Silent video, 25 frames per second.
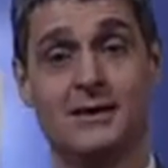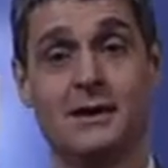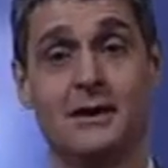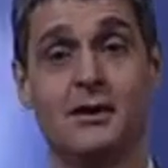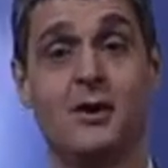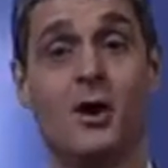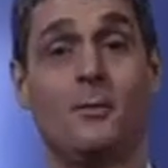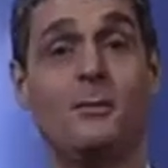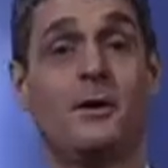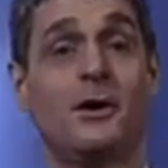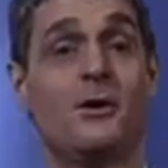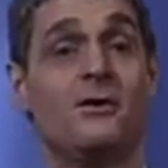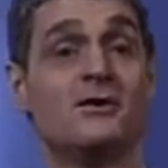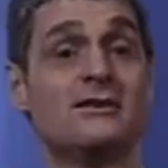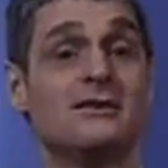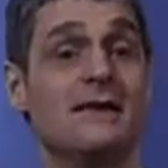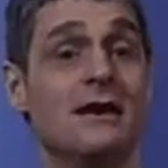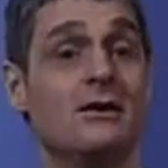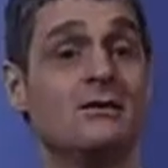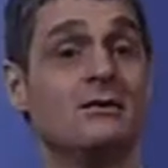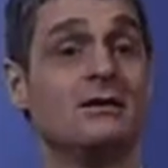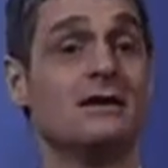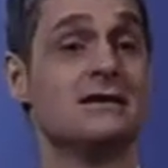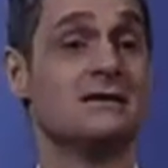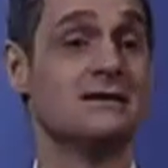Not because
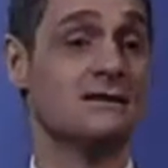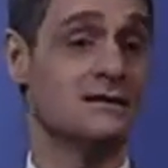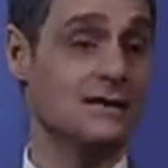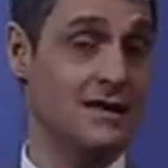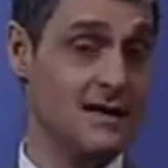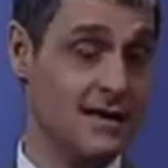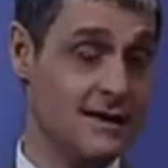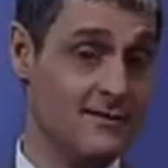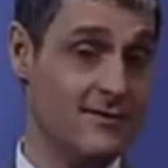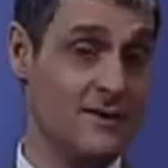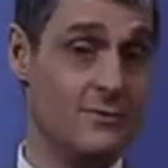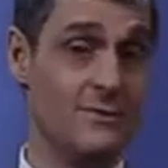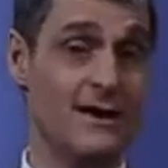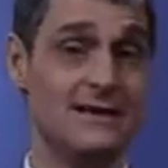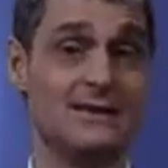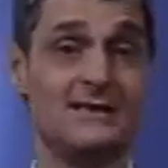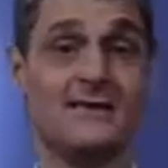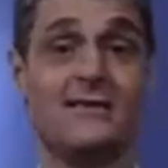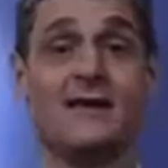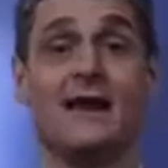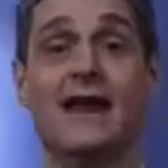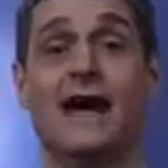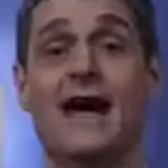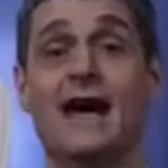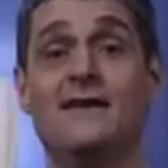they'll just live the rest
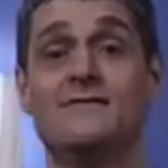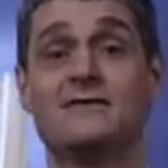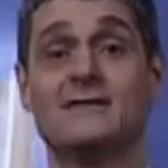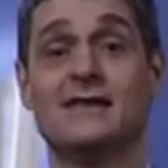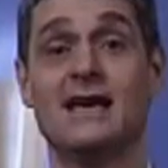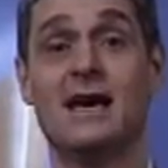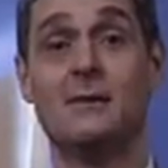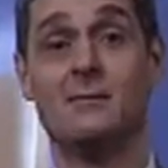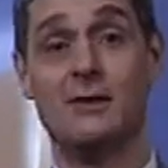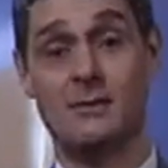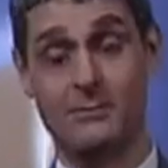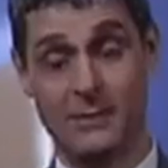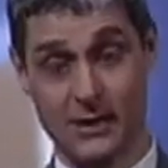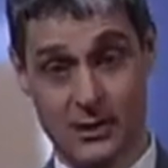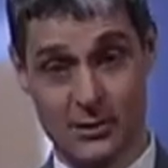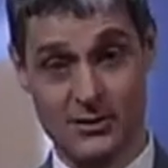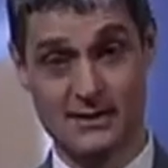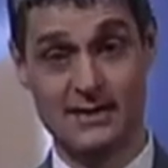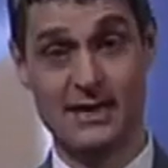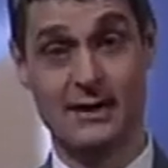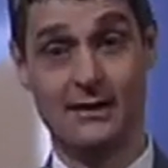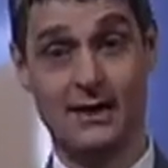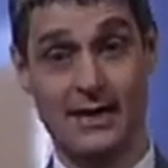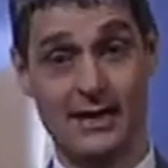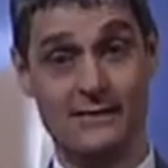of their lives there, but because
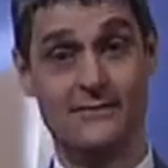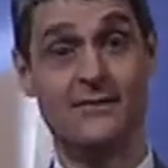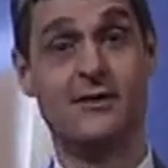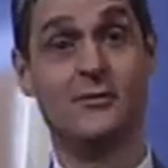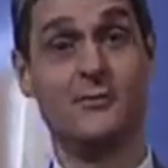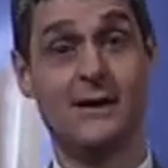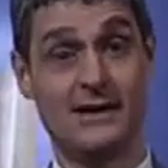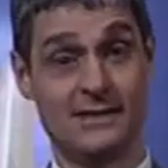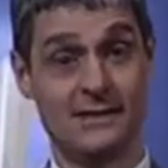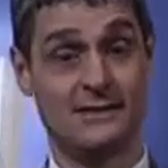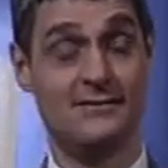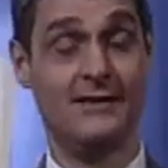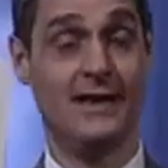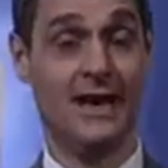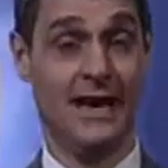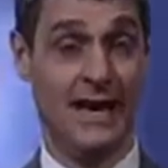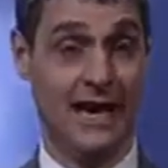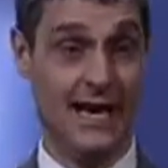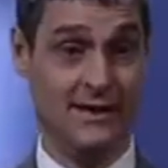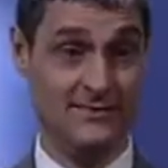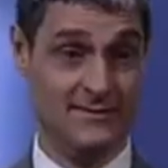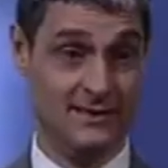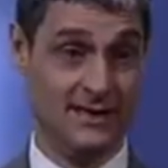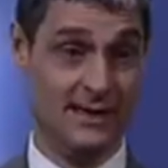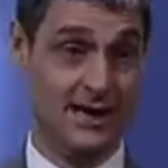they'll live the rest of their
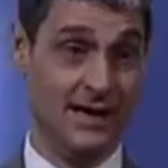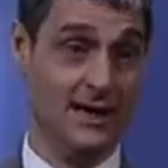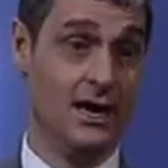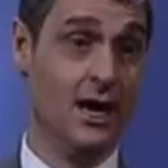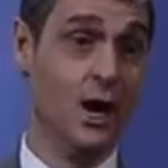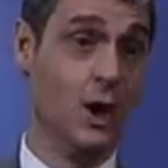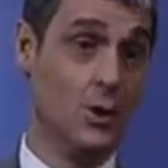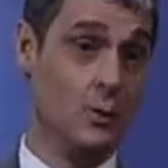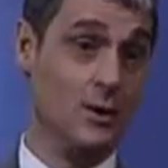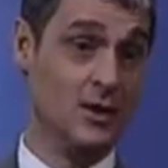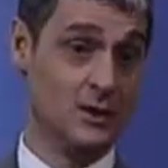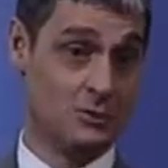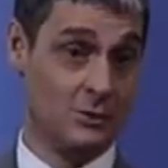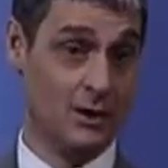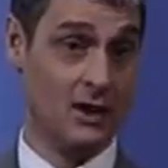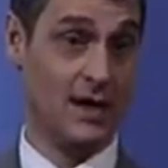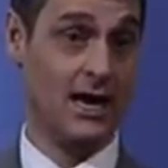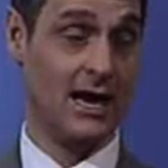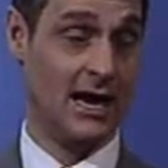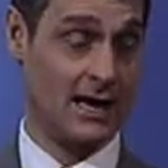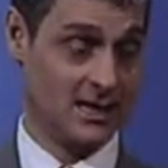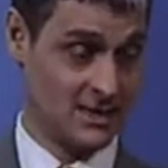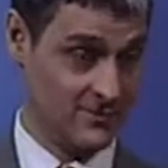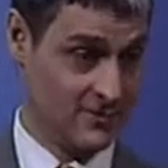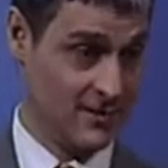lives there, which won't
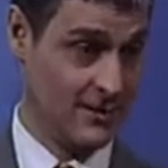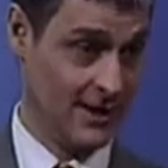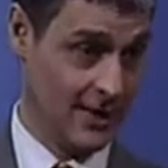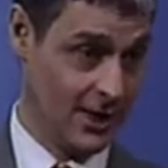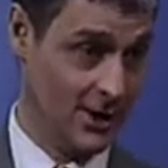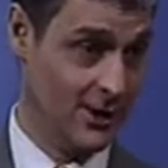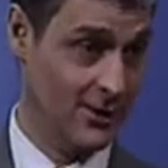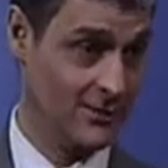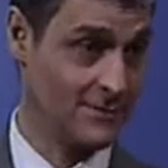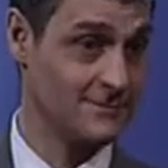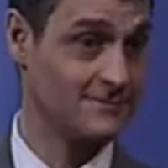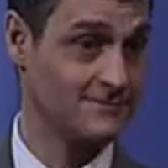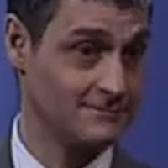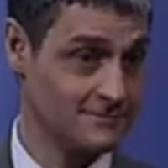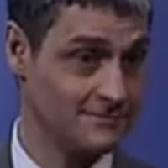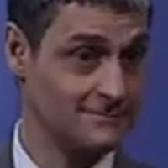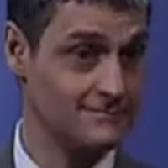last very long.